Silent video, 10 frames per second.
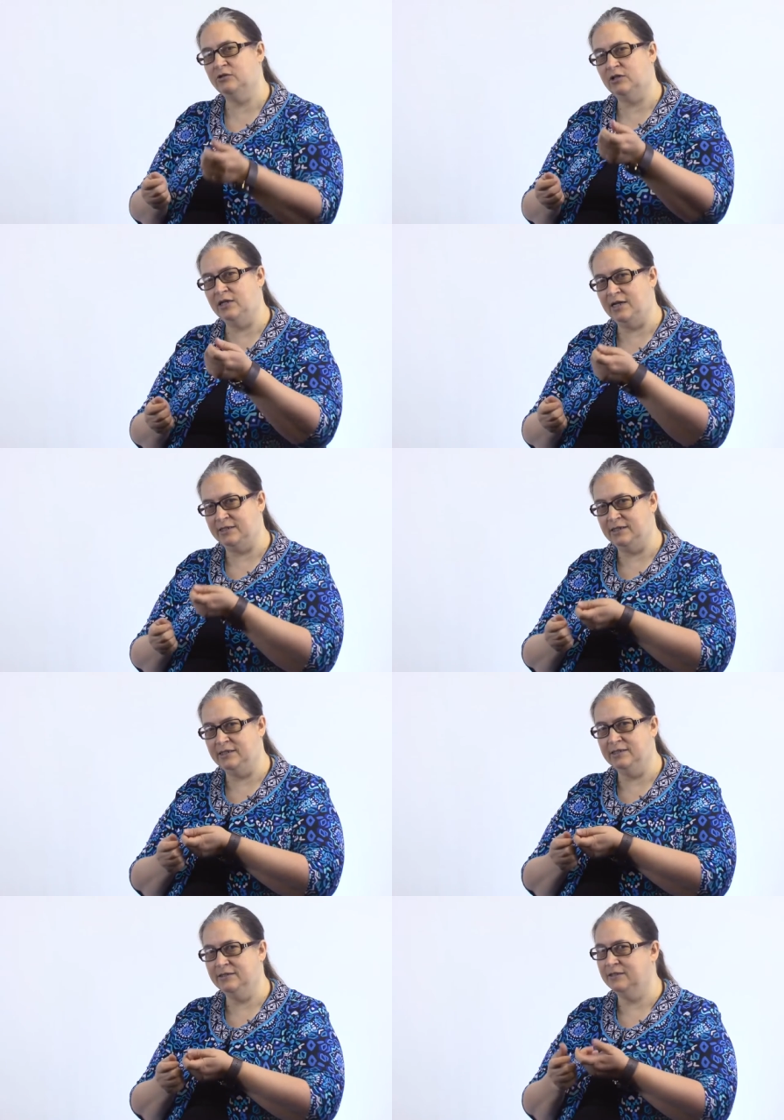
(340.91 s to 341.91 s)
are
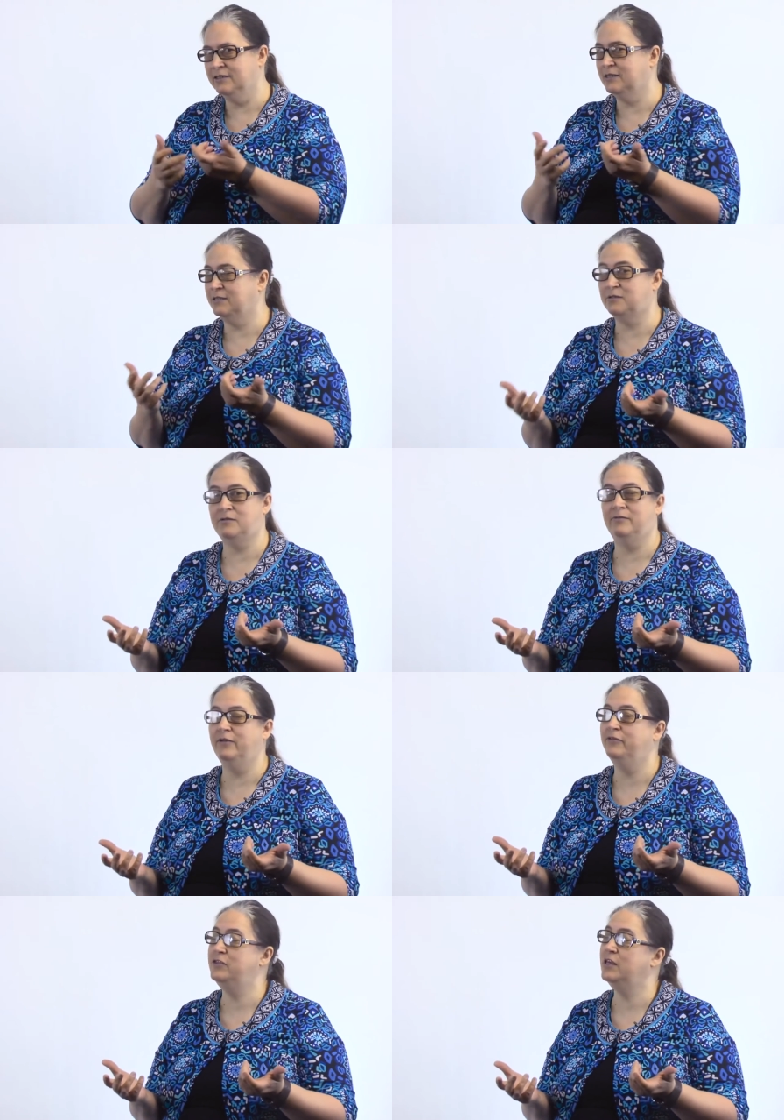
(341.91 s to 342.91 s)
connected. It, it,
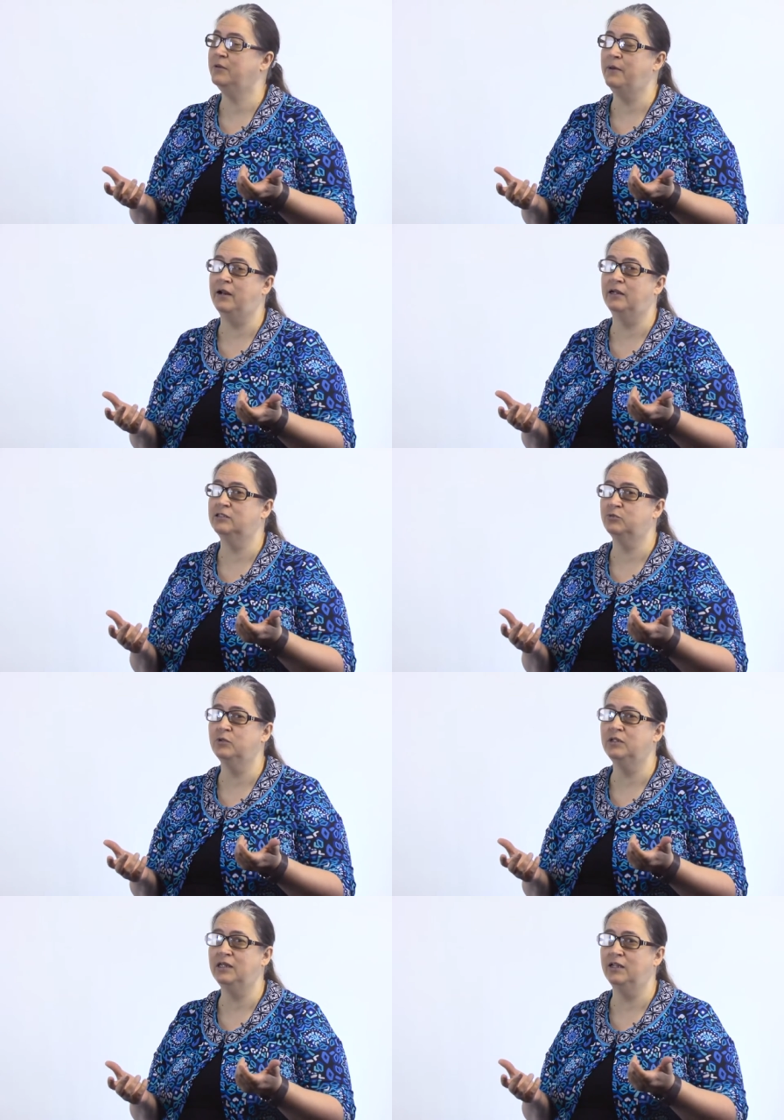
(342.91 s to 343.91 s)
if you think about it, it's
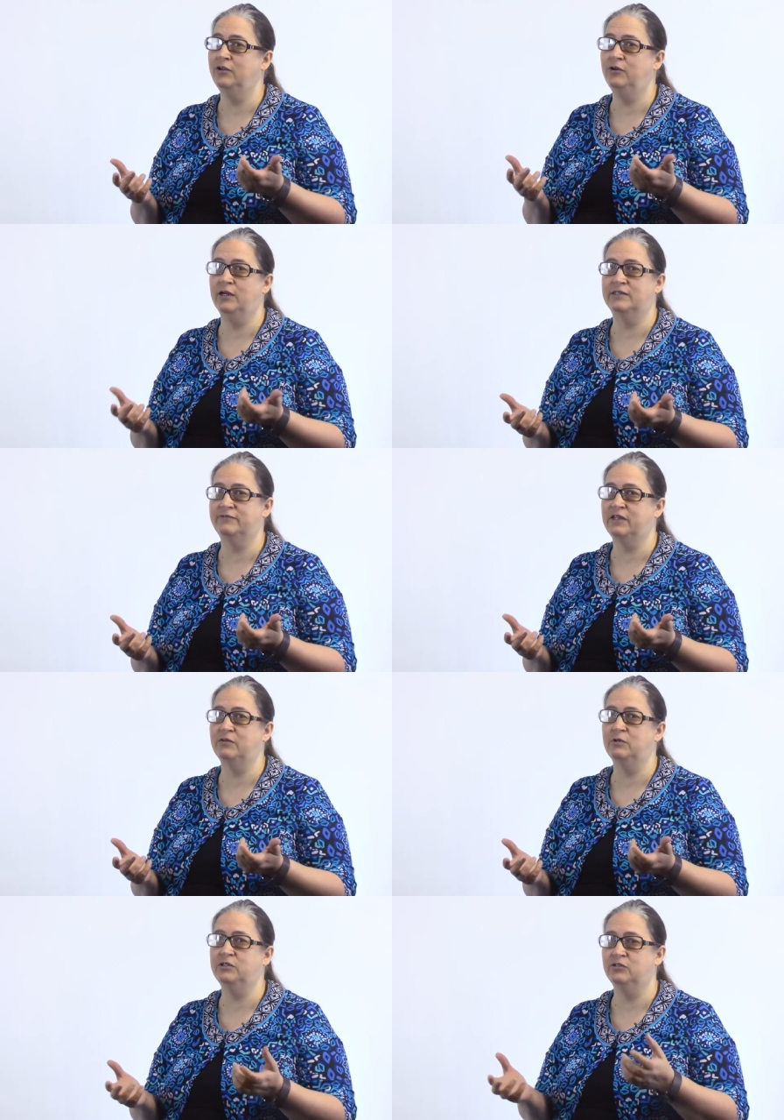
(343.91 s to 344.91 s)
really, I know you guys have done
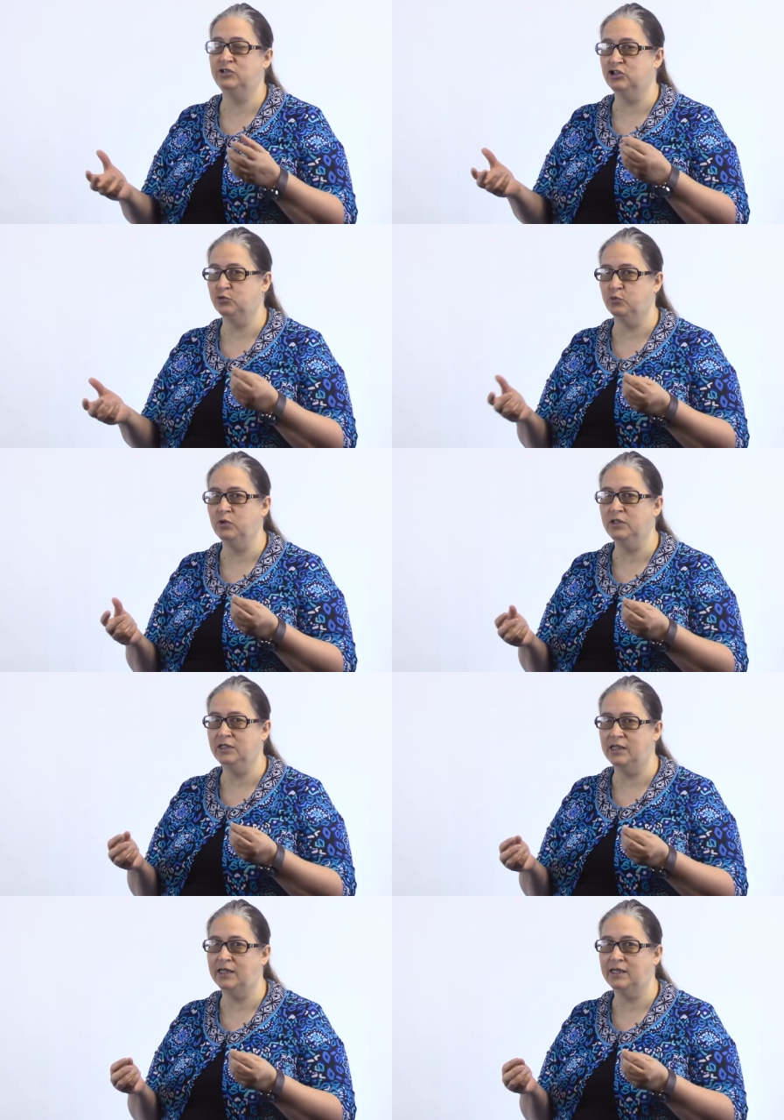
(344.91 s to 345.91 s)
research, it's really
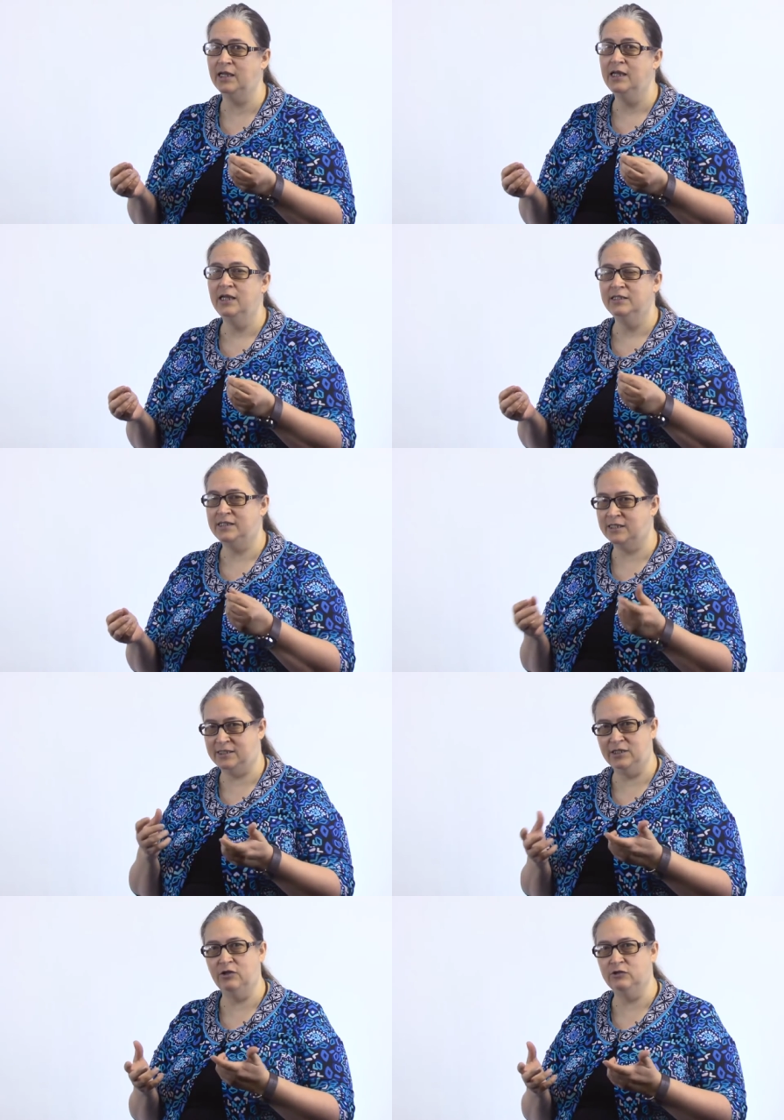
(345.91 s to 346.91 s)
like
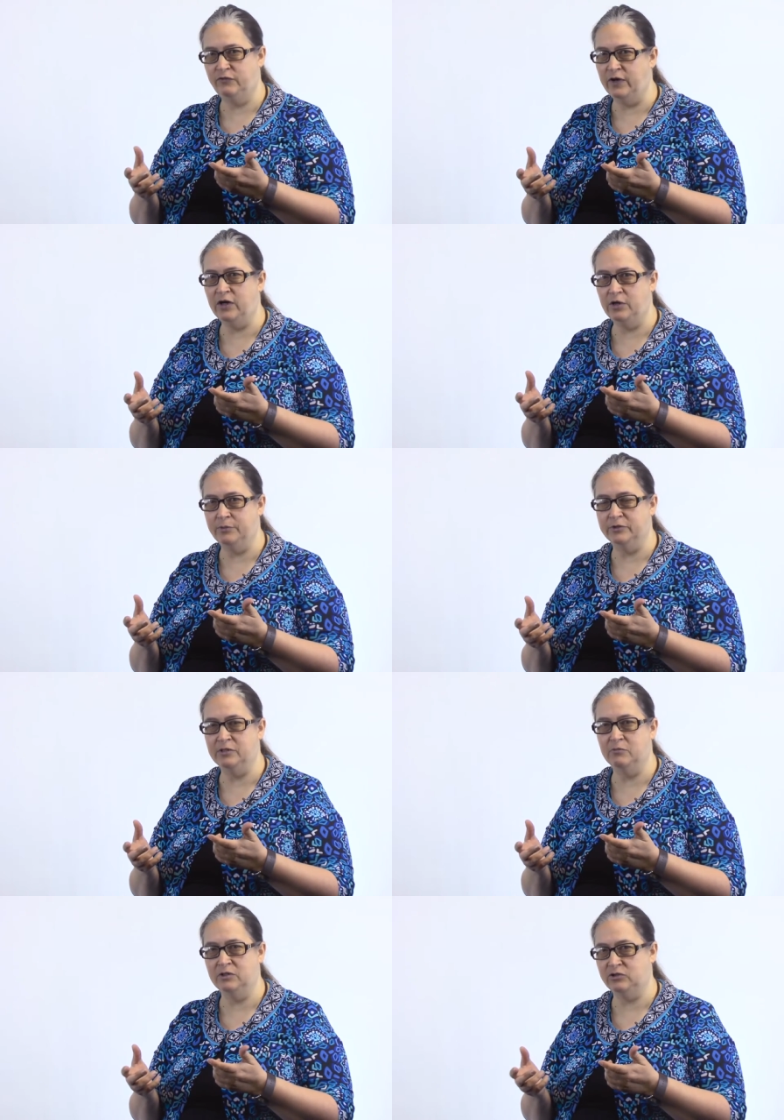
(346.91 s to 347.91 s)
testing those variables
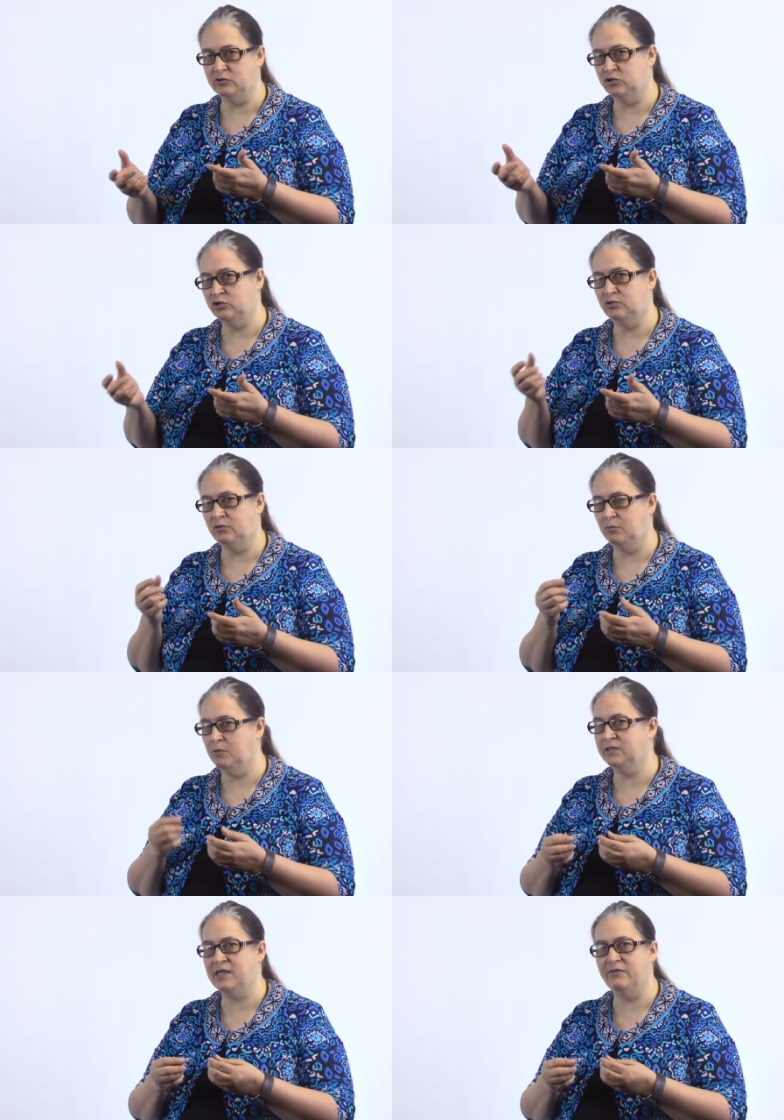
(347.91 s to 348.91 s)
in research
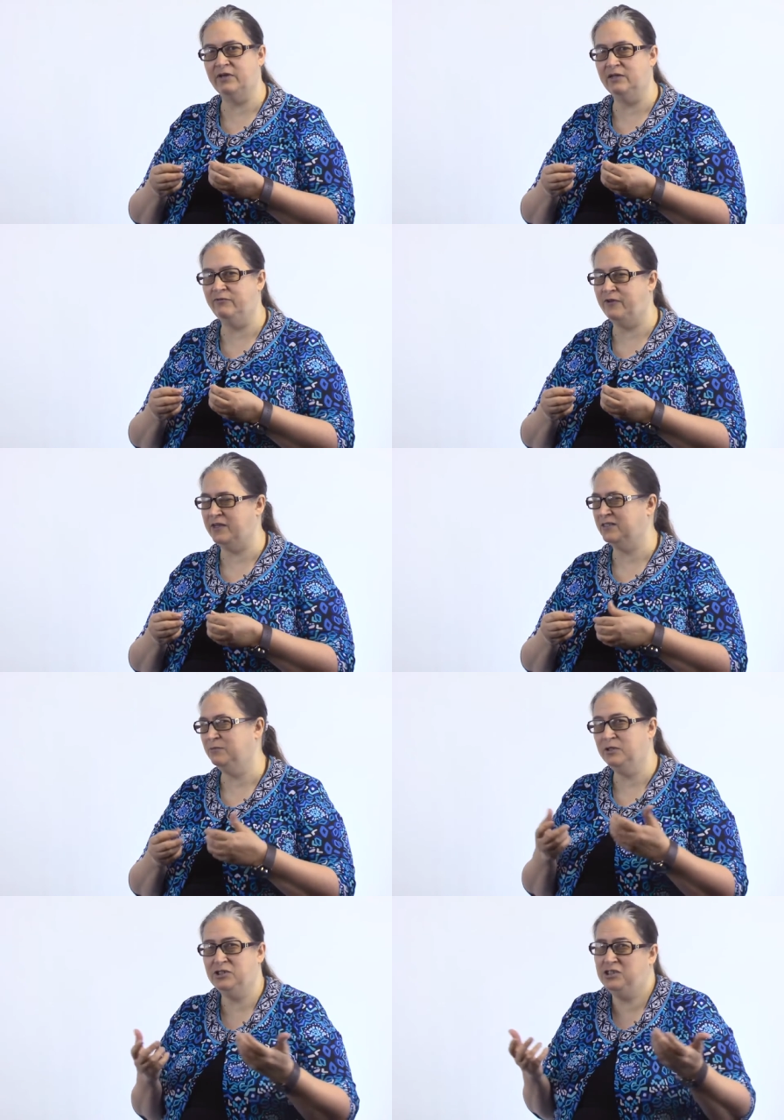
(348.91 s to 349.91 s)
what's having an effect
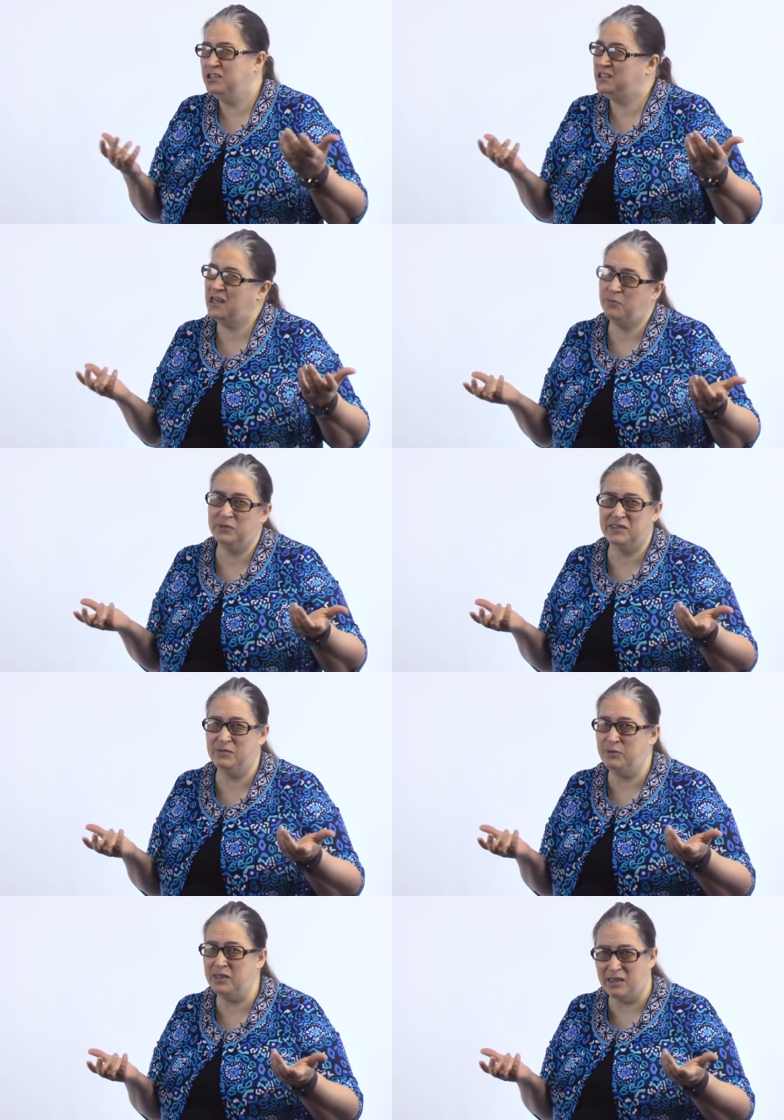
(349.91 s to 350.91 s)
and what just happens
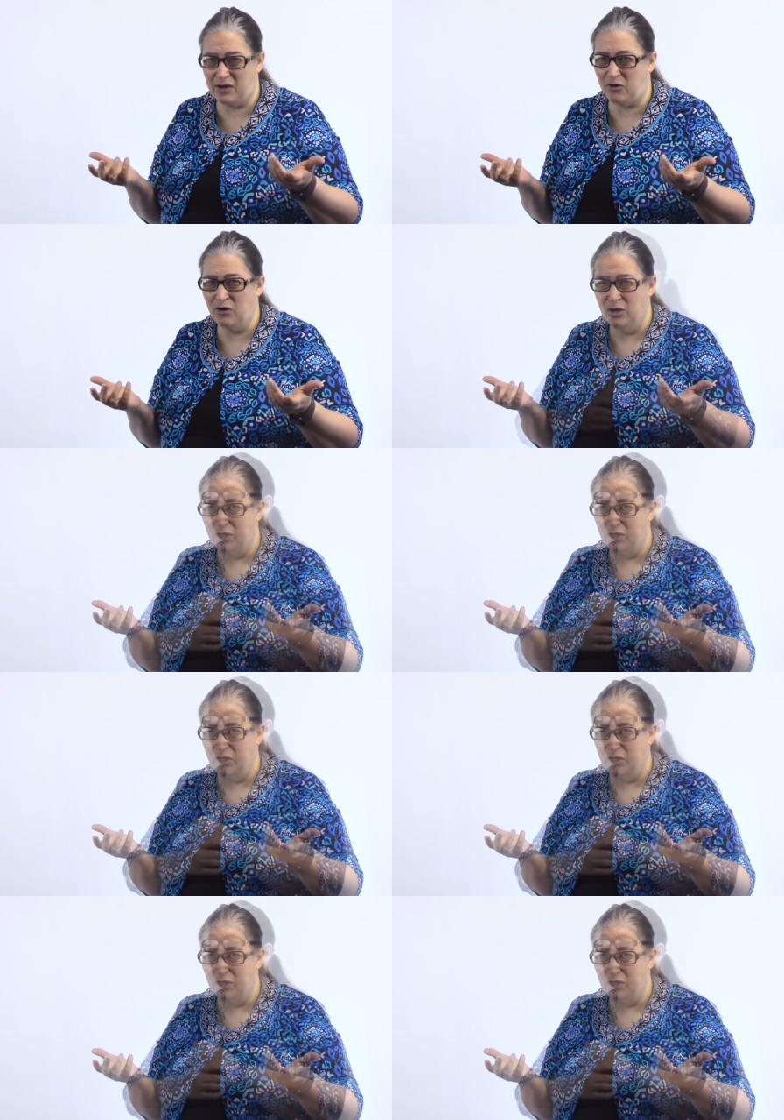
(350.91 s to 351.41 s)
to be there.